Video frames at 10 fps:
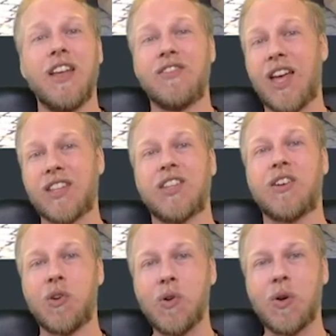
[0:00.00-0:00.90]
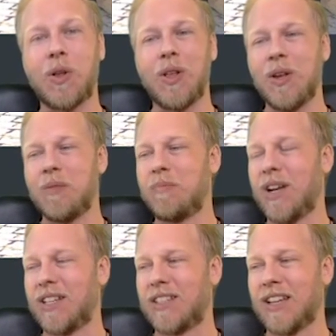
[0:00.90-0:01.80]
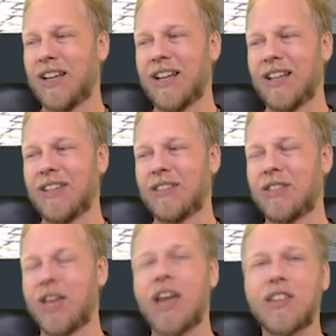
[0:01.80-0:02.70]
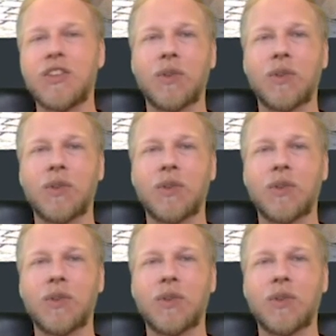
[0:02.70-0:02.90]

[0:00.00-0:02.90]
That's all cool, but to